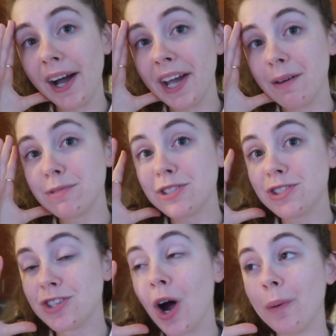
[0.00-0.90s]
I am
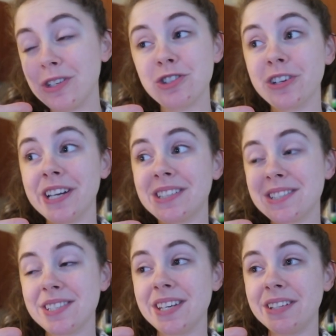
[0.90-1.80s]
so intrigued
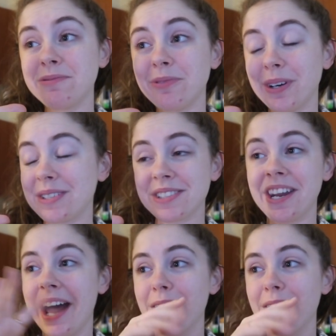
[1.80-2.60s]
to see what is gonna